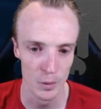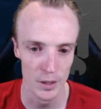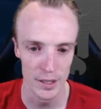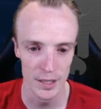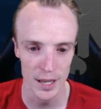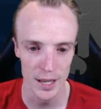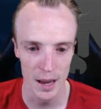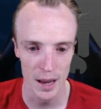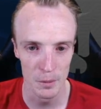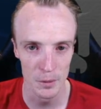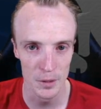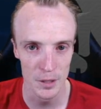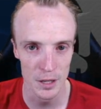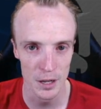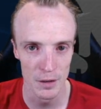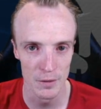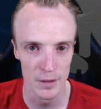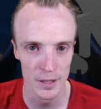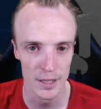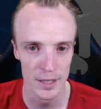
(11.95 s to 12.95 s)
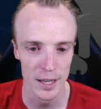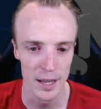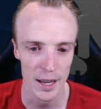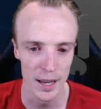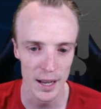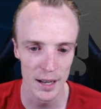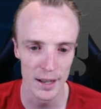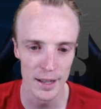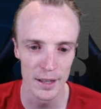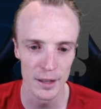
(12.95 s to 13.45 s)
with table service,
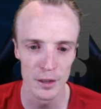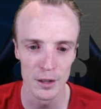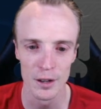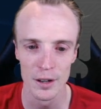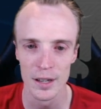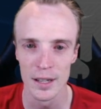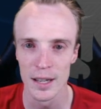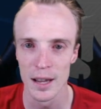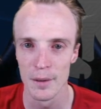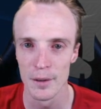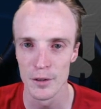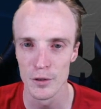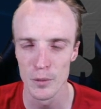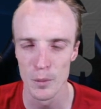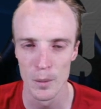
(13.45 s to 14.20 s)
healing 30 damage